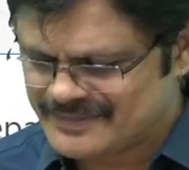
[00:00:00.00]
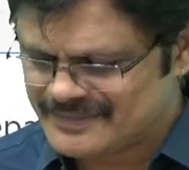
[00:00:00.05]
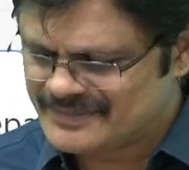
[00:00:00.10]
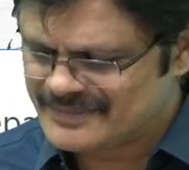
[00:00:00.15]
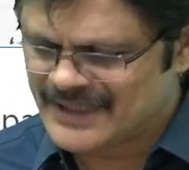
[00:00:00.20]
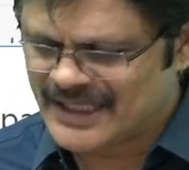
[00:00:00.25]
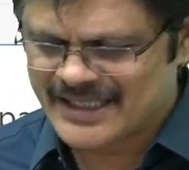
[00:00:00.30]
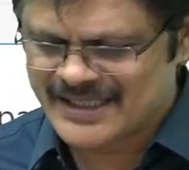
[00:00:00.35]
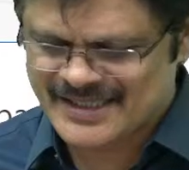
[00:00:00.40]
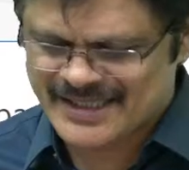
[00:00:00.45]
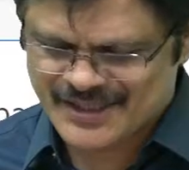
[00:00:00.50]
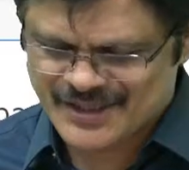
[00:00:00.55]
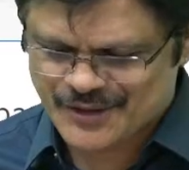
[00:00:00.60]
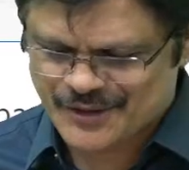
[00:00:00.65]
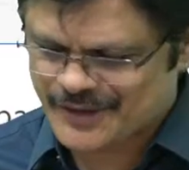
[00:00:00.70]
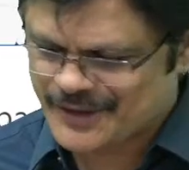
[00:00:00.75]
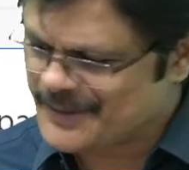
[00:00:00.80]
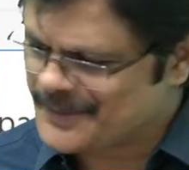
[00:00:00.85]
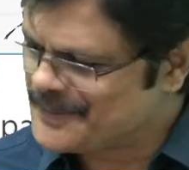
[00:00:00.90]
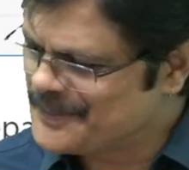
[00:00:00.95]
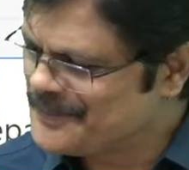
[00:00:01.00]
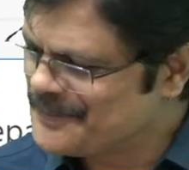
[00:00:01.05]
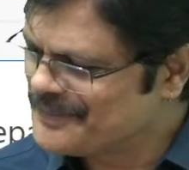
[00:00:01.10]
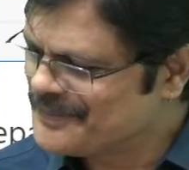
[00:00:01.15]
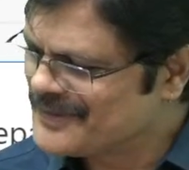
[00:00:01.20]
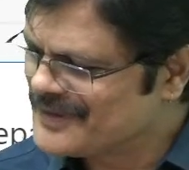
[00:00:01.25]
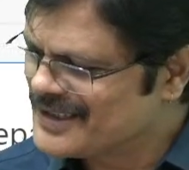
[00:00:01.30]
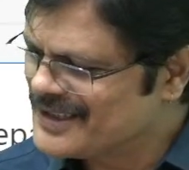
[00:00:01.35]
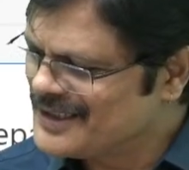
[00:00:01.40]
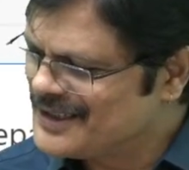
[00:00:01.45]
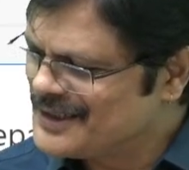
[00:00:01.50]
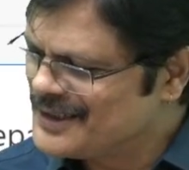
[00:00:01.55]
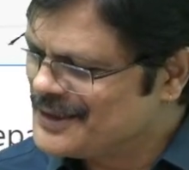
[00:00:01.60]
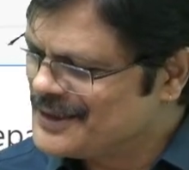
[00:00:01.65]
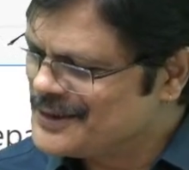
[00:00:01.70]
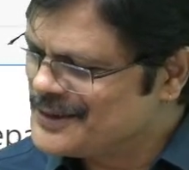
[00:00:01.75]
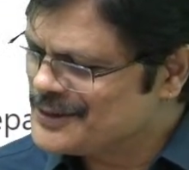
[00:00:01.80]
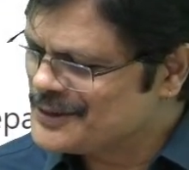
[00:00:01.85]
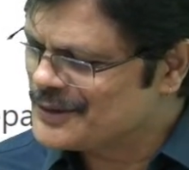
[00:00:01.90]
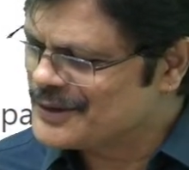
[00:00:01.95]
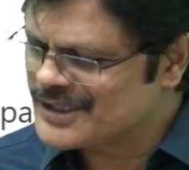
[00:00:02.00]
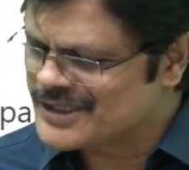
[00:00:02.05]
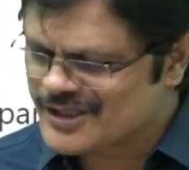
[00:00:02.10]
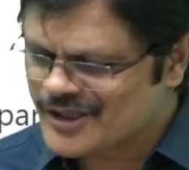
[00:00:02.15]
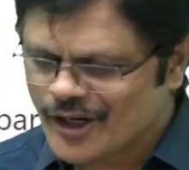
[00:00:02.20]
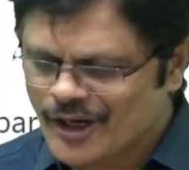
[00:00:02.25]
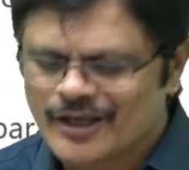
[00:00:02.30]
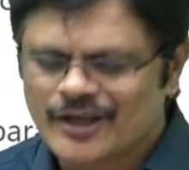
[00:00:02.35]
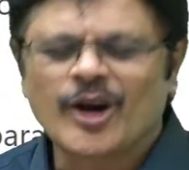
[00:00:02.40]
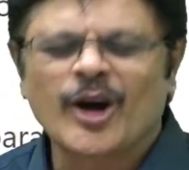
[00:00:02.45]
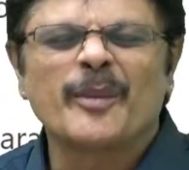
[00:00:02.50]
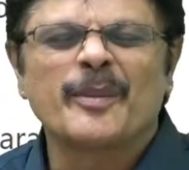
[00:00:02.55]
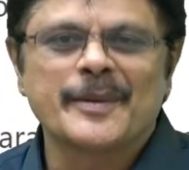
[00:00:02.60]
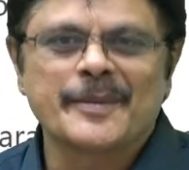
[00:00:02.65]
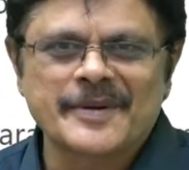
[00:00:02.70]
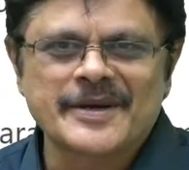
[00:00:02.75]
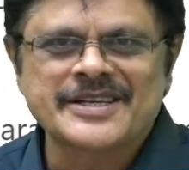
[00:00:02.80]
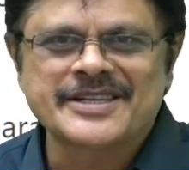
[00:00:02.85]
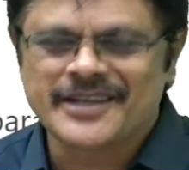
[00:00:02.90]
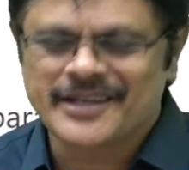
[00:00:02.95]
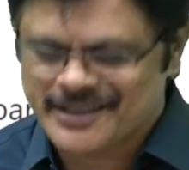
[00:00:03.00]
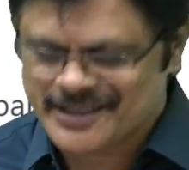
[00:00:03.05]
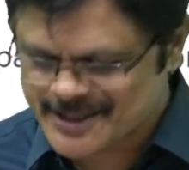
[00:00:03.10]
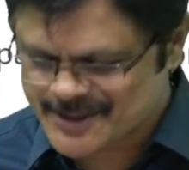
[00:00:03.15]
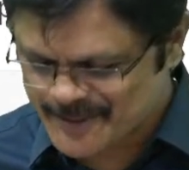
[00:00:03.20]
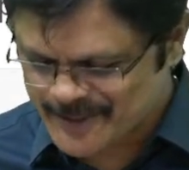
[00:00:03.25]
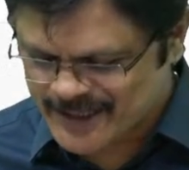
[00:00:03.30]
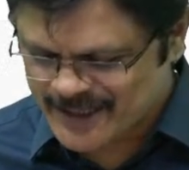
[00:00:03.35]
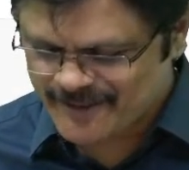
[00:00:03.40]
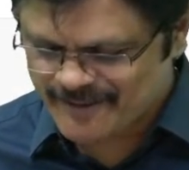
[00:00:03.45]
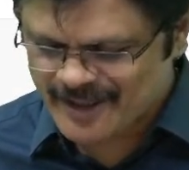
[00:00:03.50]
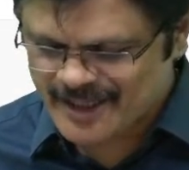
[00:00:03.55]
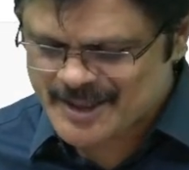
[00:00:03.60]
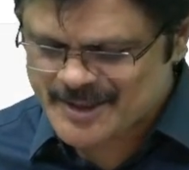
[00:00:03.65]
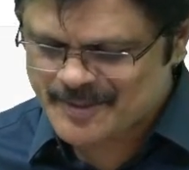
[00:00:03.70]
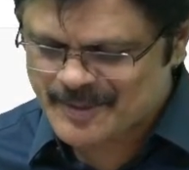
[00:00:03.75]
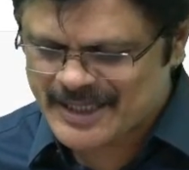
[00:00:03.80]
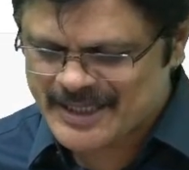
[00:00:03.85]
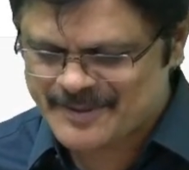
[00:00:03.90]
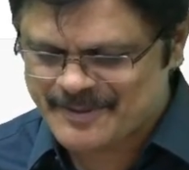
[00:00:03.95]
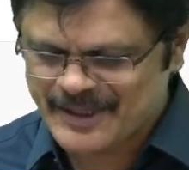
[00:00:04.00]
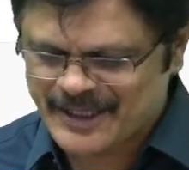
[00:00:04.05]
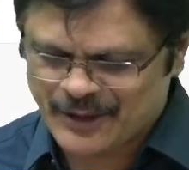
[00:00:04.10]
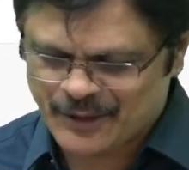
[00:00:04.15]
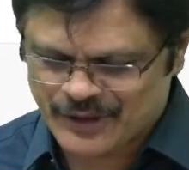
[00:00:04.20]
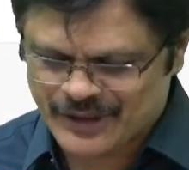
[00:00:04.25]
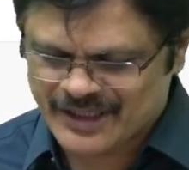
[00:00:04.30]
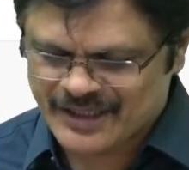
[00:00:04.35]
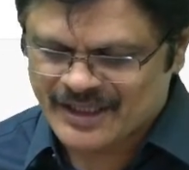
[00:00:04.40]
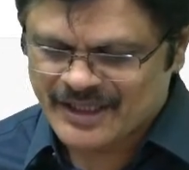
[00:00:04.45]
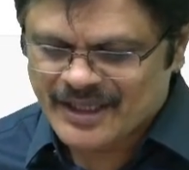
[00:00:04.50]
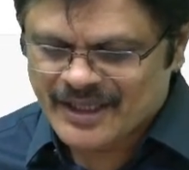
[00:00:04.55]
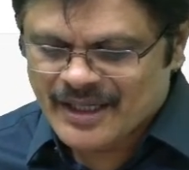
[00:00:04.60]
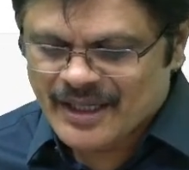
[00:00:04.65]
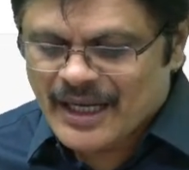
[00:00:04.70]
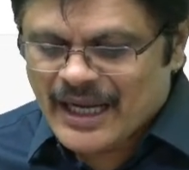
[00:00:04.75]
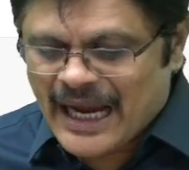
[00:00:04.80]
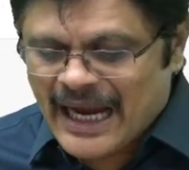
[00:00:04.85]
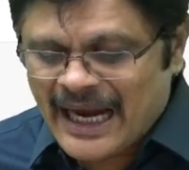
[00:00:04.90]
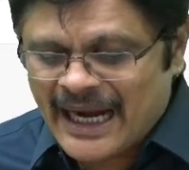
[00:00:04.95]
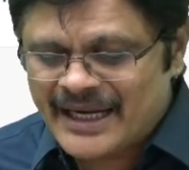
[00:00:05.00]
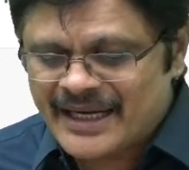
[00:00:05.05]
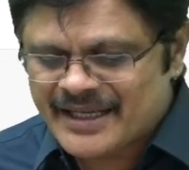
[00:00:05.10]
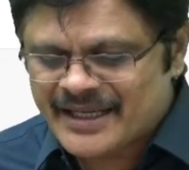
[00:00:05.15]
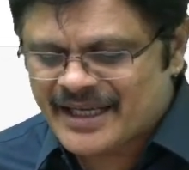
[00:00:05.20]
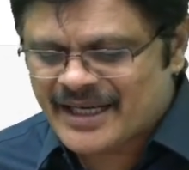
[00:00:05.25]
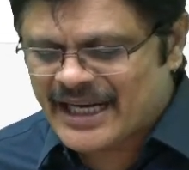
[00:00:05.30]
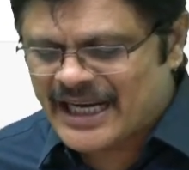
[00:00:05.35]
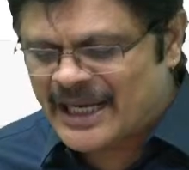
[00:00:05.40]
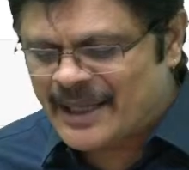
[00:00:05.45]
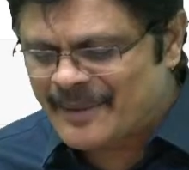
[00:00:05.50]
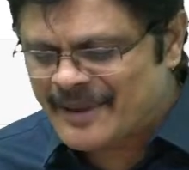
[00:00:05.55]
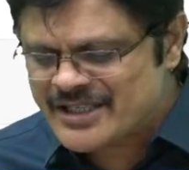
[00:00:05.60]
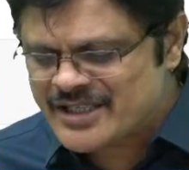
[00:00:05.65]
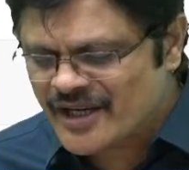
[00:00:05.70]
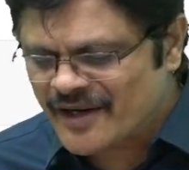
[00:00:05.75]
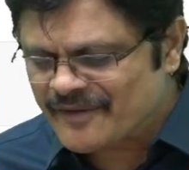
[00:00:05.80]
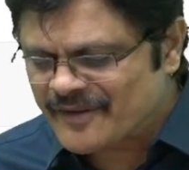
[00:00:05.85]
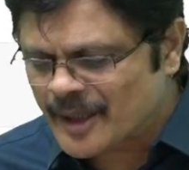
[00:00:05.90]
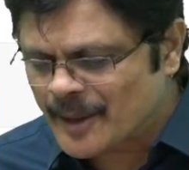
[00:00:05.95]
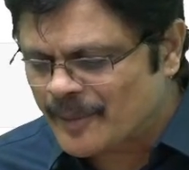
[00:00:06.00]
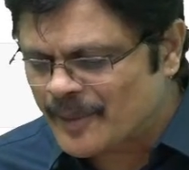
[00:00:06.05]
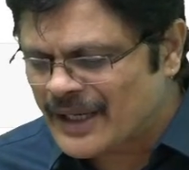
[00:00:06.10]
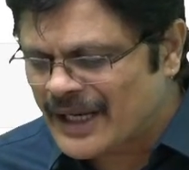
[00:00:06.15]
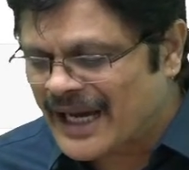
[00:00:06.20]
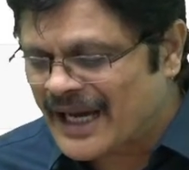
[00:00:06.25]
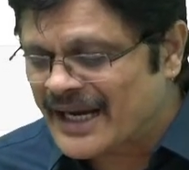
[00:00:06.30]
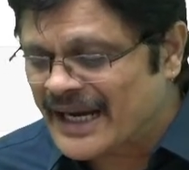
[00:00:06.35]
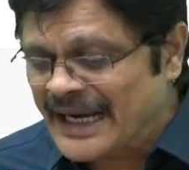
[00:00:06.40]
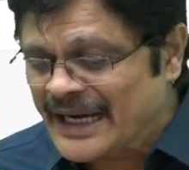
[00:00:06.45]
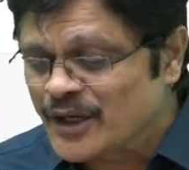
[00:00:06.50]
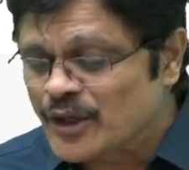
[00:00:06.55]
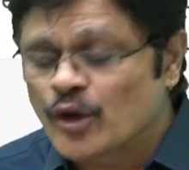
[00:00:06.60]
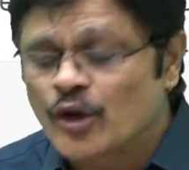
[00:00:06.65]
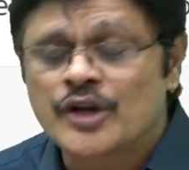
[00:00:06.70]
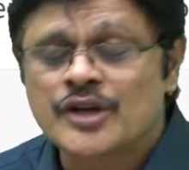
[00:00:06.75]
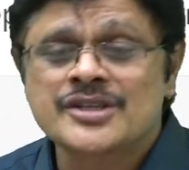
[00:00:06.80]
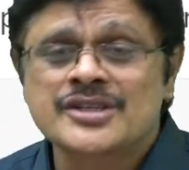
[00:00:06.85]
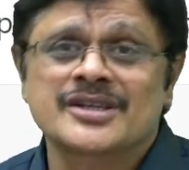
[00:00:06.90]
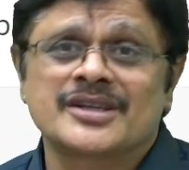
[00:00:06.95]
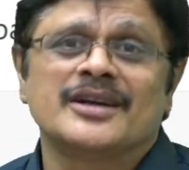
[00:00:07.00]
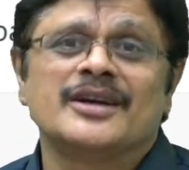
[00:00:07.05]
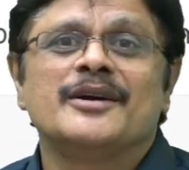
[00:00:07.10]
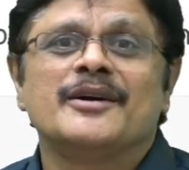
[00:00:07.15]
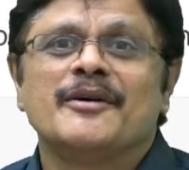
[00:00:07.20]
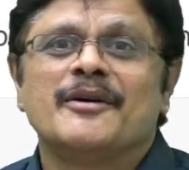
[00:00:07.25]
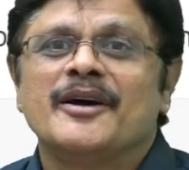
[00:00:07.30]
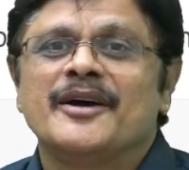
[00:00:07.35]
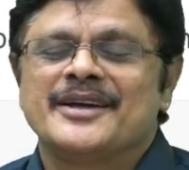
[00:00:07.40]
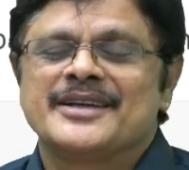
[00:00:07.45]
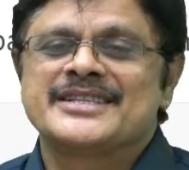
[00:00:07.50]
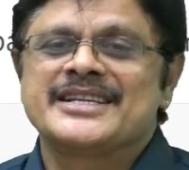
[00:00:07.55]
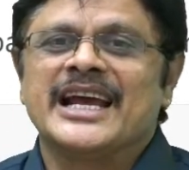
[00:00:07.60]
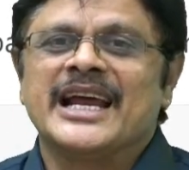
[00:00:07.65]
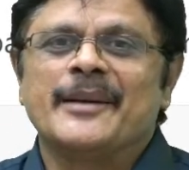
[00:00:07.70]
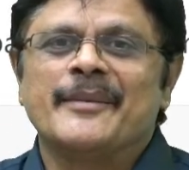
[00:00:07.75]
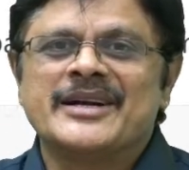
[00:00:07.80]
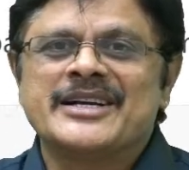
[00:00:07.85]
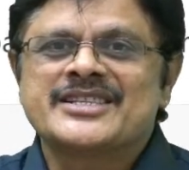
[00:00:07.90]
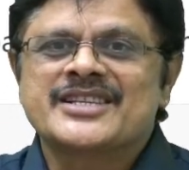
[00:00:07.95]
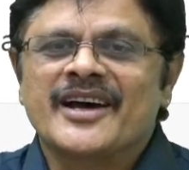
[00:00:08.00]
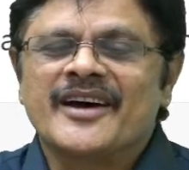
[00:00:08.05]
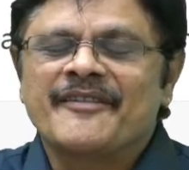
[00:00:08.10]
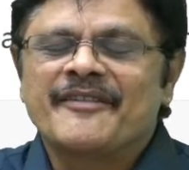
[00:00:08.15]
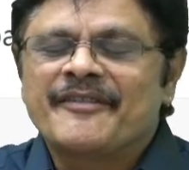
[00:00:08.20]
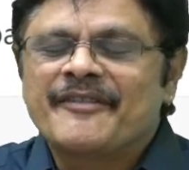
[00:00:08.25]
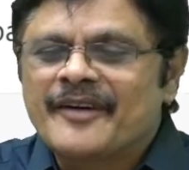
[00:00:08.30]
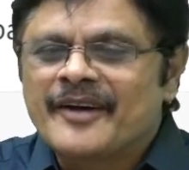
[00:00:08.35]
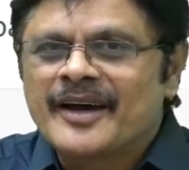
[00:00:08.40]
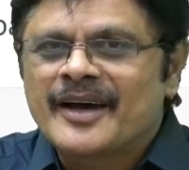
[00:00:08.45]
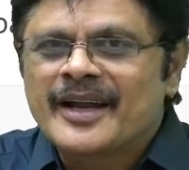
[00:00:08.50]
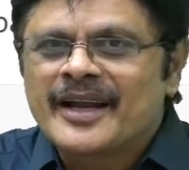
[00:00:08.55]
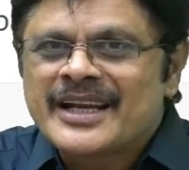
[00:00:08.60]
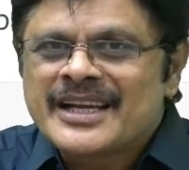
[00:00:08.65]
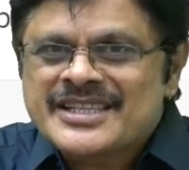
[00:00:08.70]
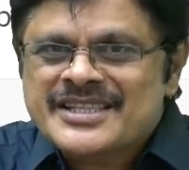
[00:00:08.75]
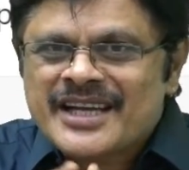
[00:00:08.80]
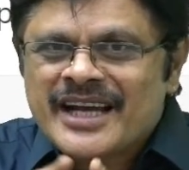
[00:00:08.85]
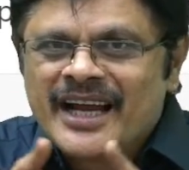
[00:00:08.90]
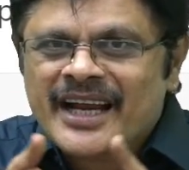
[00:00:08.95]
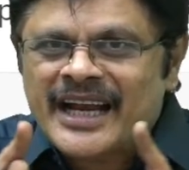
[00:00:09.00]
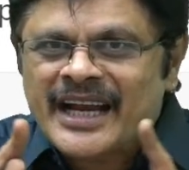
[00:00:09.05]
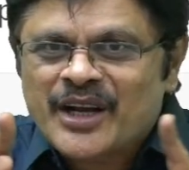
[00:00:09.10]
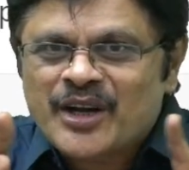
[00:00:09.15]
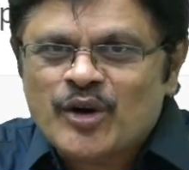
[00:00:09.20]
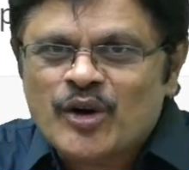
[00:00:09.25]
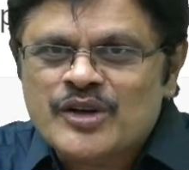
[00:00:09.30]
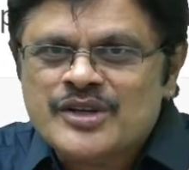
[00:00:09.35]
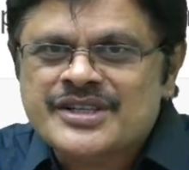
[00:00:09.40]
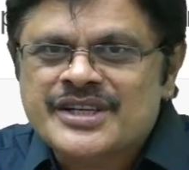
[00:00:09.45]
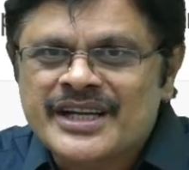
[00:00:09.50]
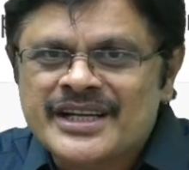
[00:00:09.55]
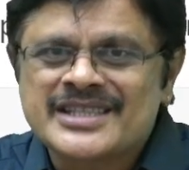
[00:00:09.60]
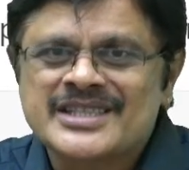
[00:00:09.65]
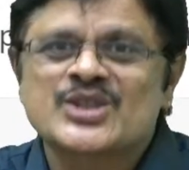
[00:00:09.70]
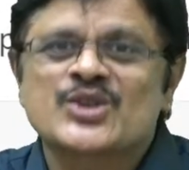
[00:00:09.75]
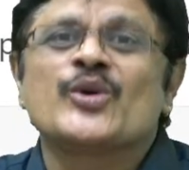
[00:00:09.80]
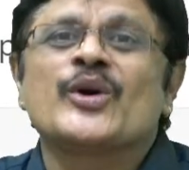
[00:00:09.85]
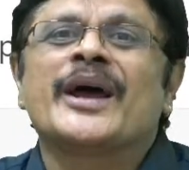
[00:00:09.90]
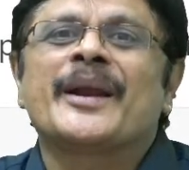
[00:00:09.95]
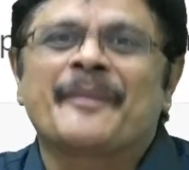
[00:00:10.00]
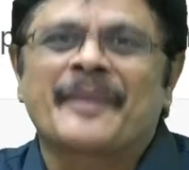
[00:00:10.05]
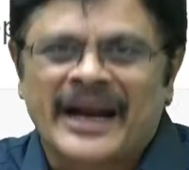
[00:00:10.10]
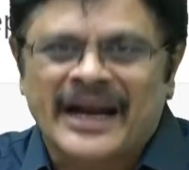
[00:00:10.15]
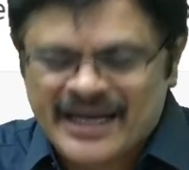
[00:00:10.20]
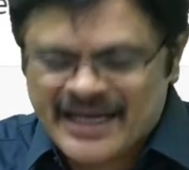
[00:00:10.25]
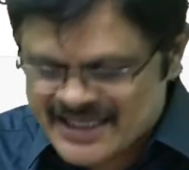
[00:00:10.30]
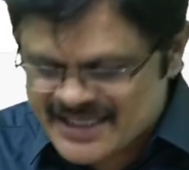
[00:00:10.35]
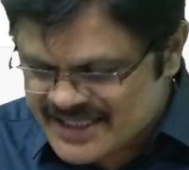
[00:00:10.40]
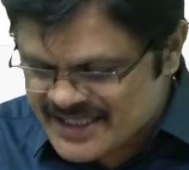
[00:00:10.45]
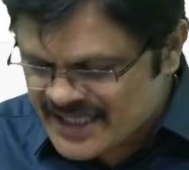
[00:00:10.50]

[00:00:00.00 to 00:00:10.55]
That is the story. So these are all copy paste errors, my dear friends, please be note. And here elements of tuple are enclosed. See, elements of list are enclosed in square brackets.